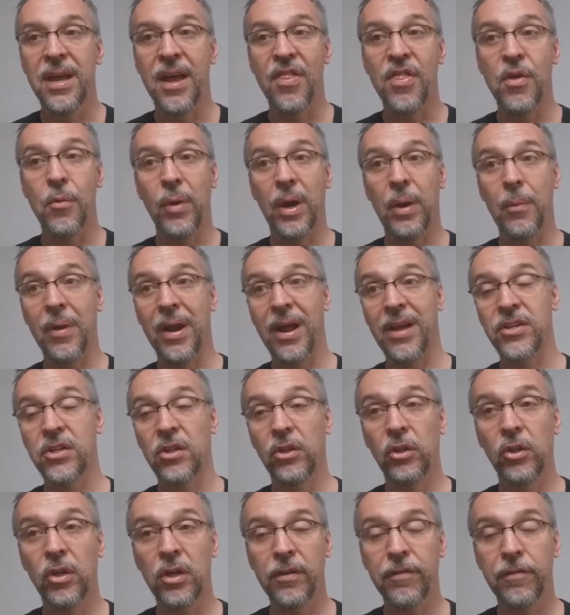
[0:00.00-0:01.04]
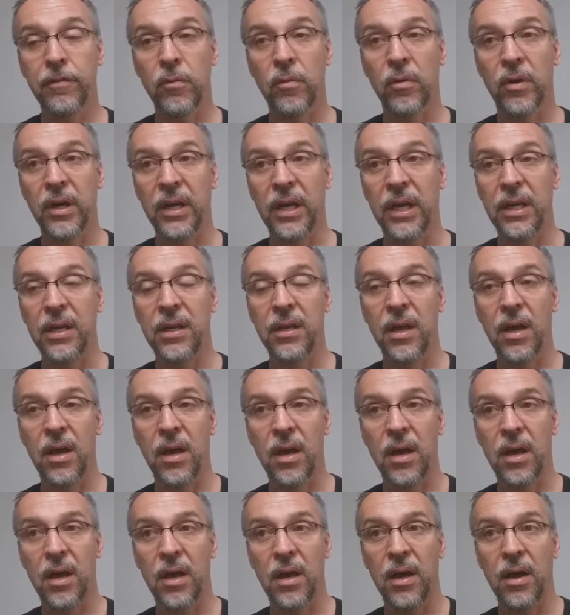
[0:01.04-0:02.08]
And then when I went out to look for it
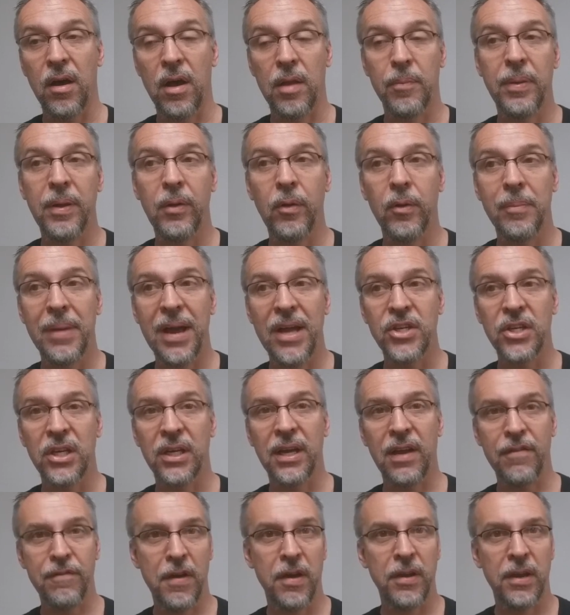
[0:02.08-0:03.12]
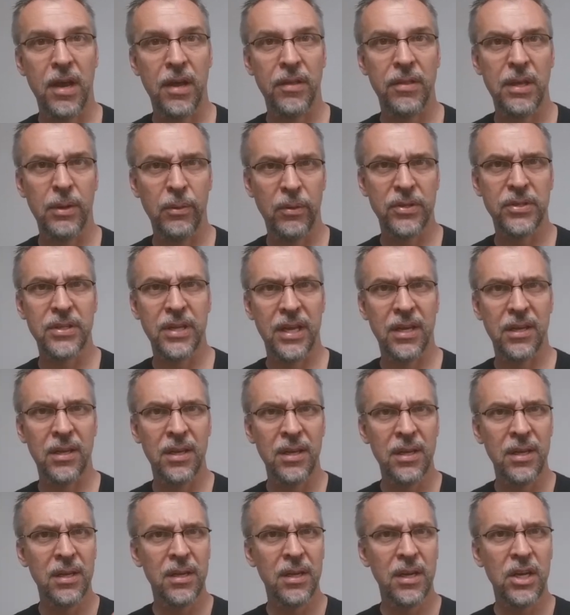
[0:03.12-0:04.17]
uh, on Penguin Magic, I found out it was like,
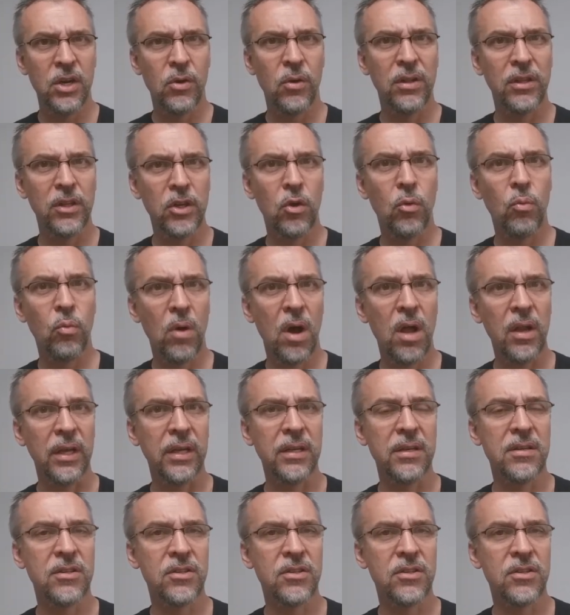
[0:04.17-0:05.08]
you know, a little wallet.